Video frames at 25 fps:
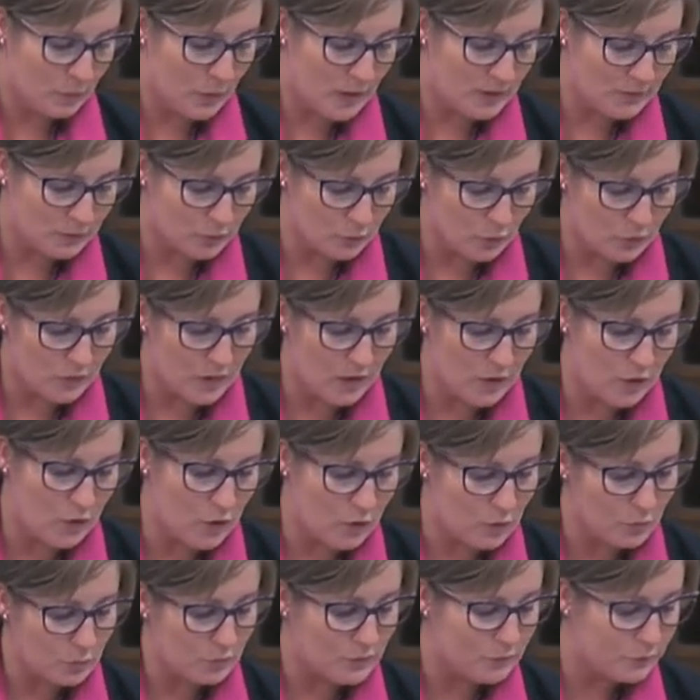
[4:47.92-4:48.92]
West Lothian,
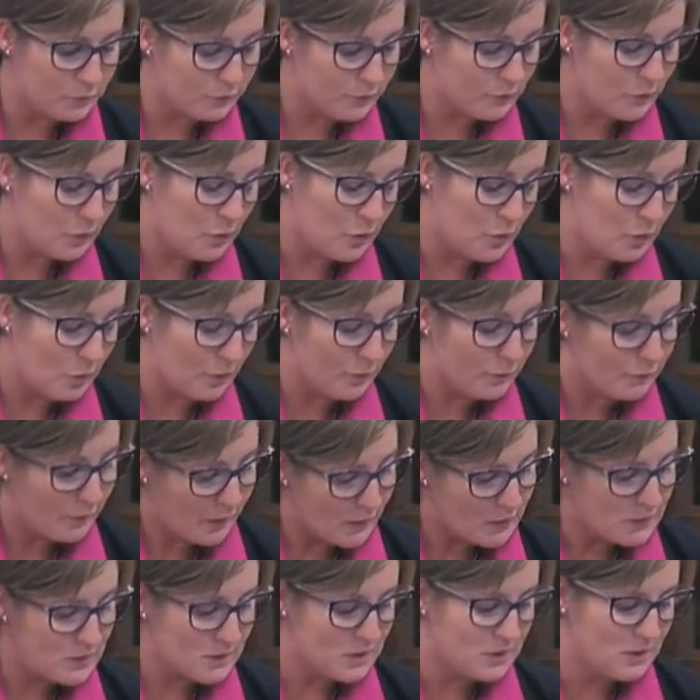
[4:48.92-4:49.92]
who were
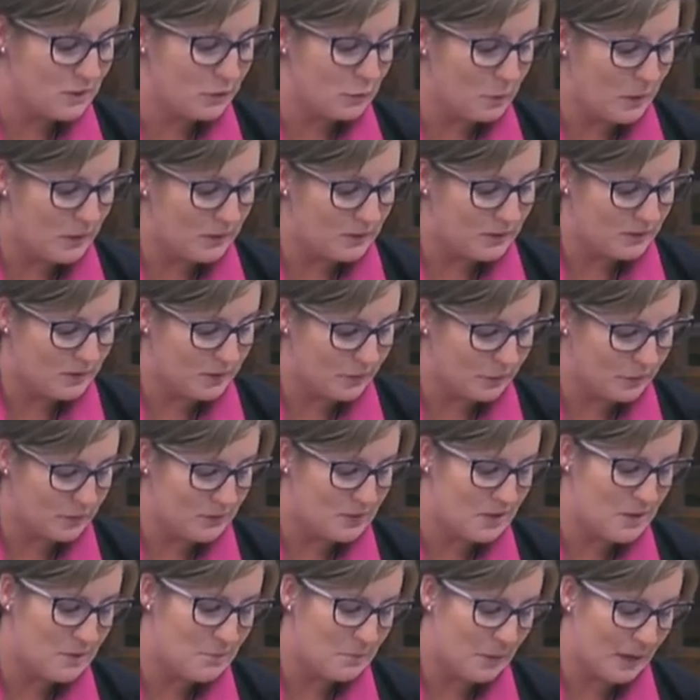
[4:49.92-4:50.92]
founded in
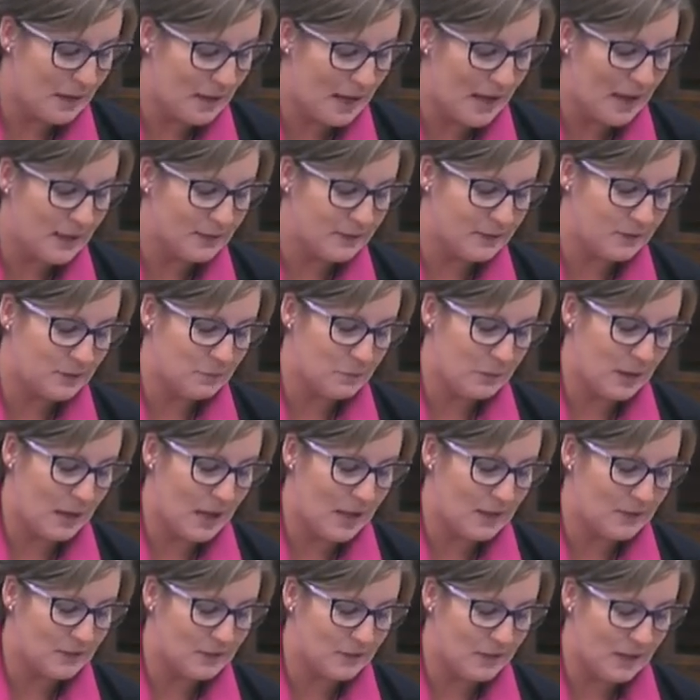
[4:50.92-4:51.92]
2017 by Candice
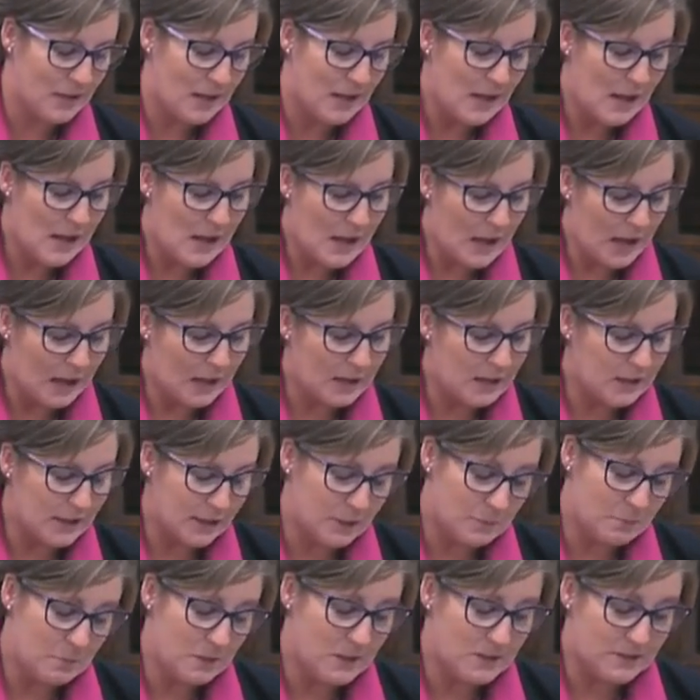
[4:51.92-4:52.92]
Mackenzie and Claire
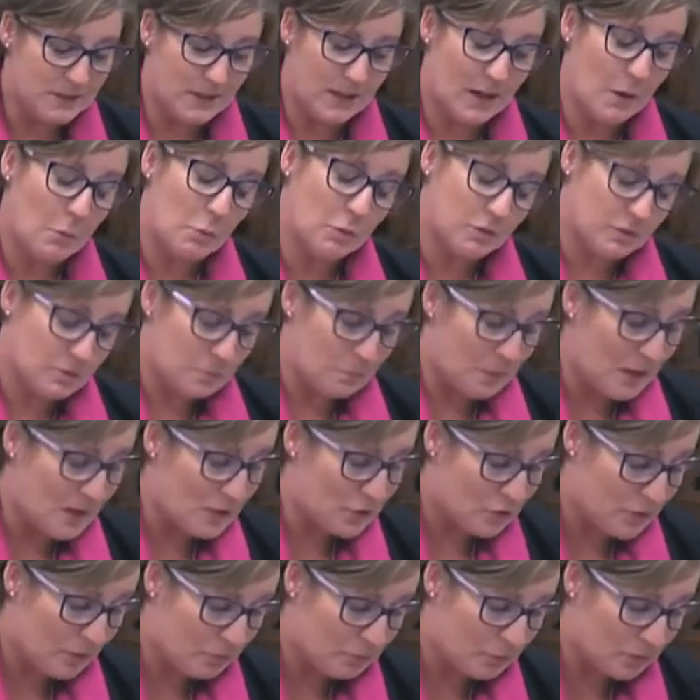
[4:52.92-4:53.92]
Beattie, and I want to pay
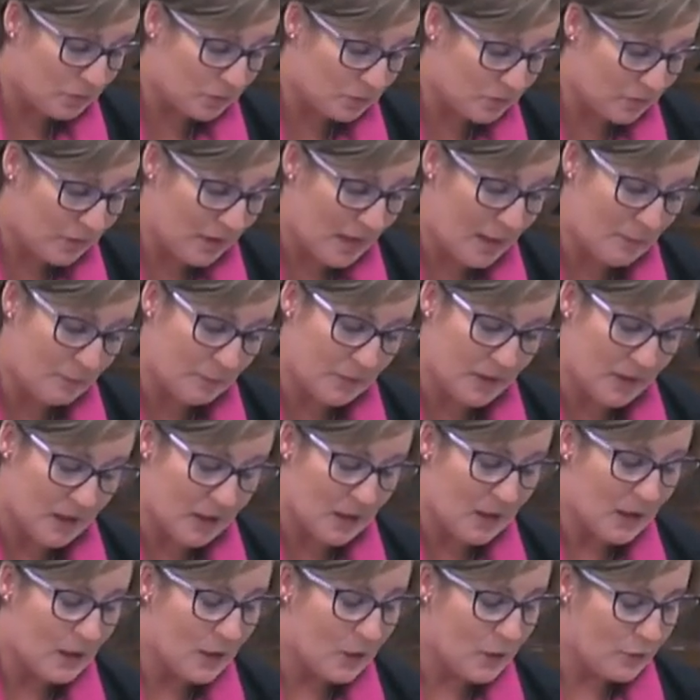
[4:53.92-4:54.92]
tribute to them. They
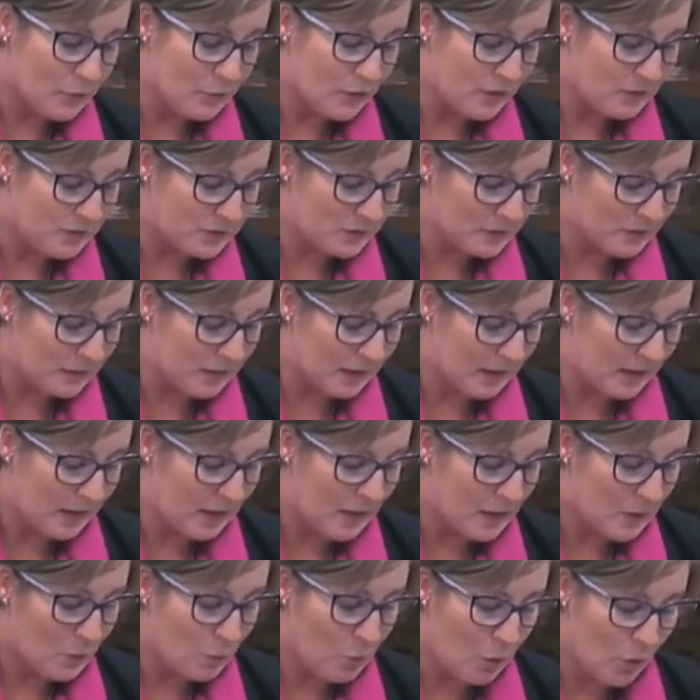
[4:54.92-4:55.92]
recently
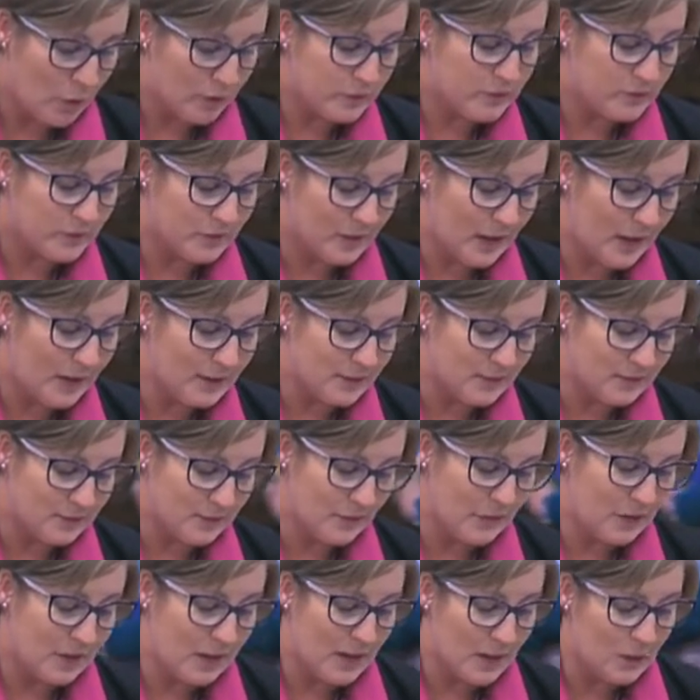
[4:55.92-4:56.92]
walked, as I did, on
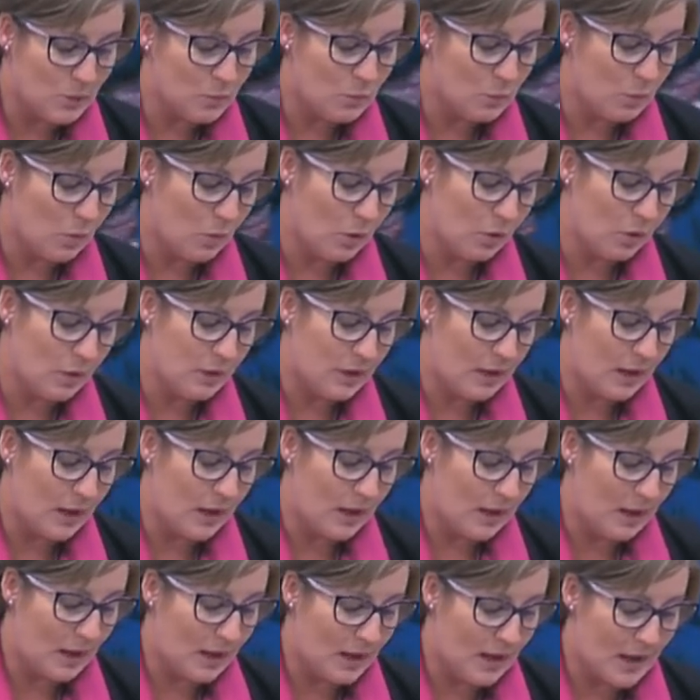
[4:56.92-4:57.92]
the Kilt Walk
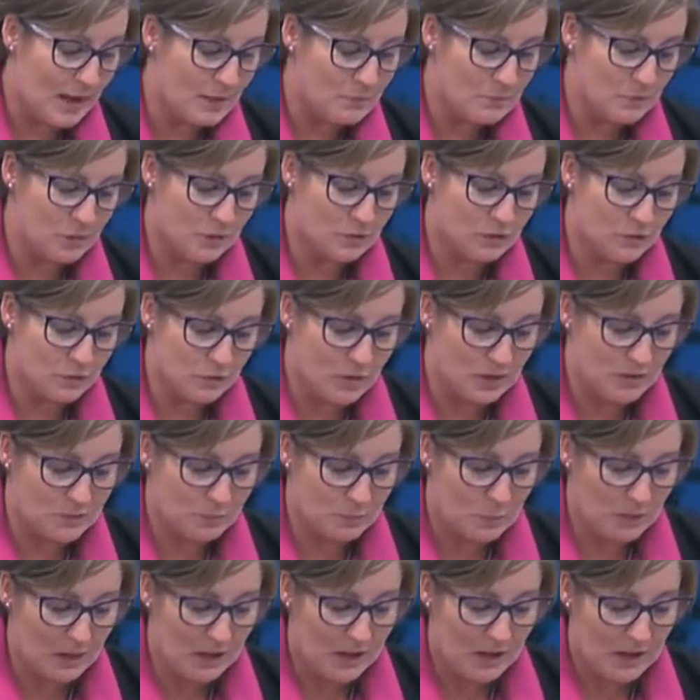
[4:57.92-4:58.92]
in Edinburgh to raise
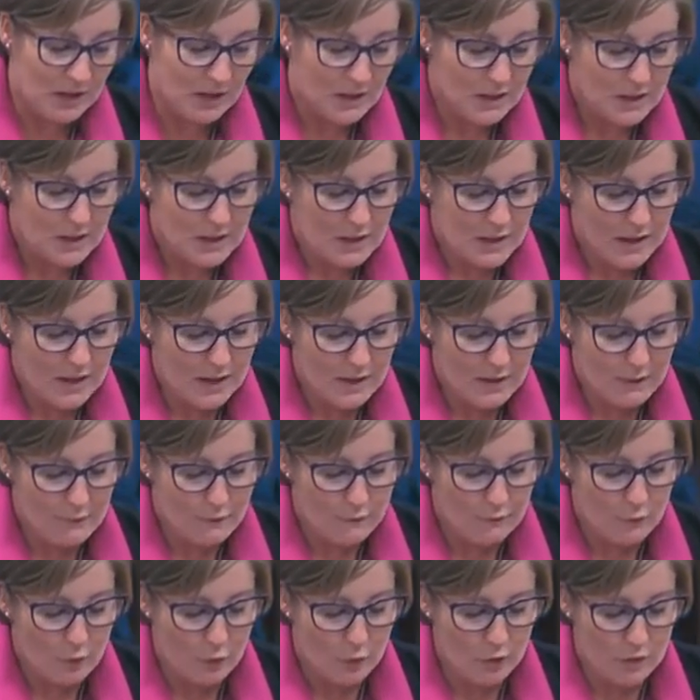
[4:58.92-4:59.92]
money
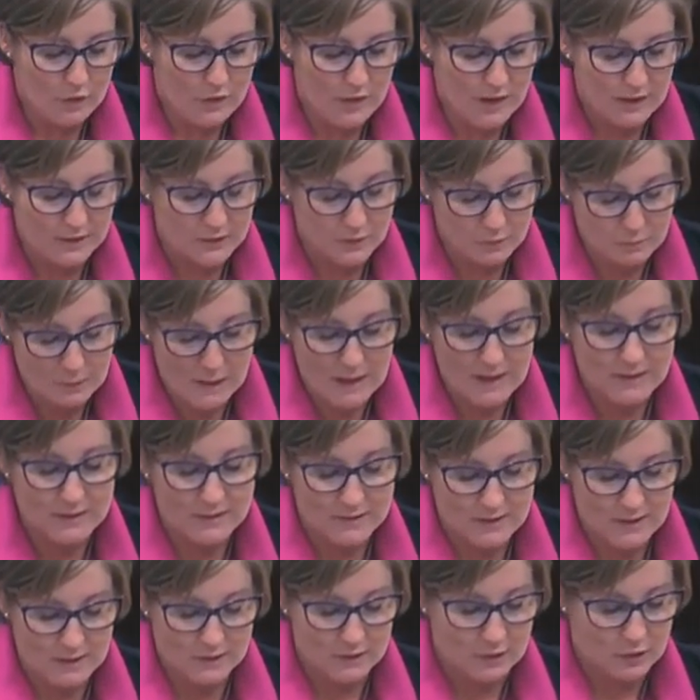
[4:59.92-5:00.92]
for the Expect
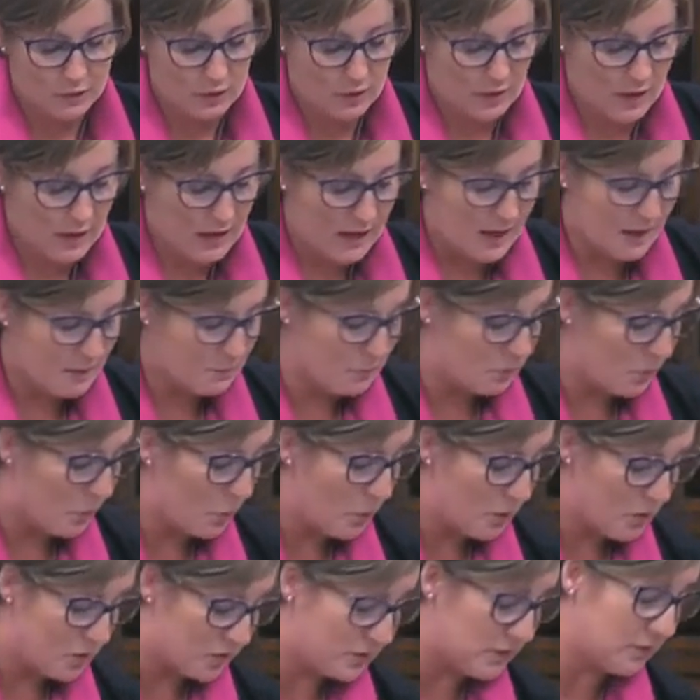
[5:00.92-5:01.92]
Centre in Edinburgh,
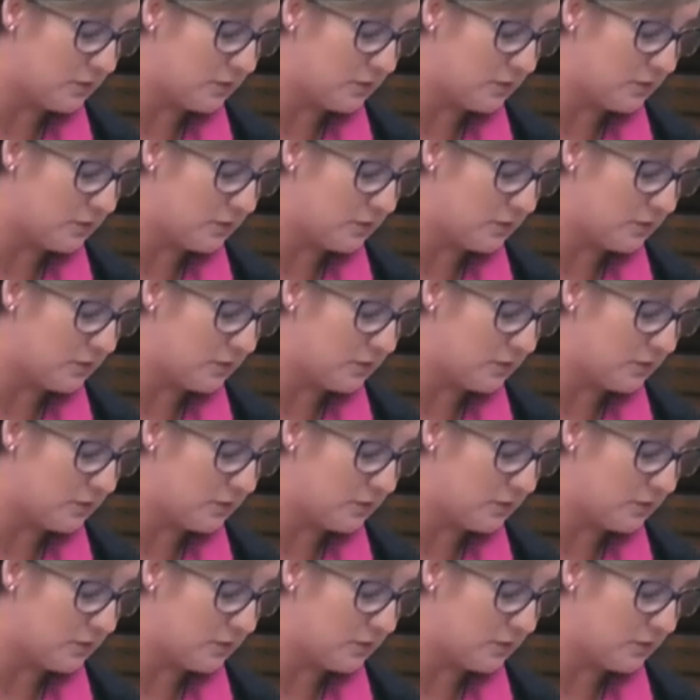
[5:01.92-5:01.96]
which is a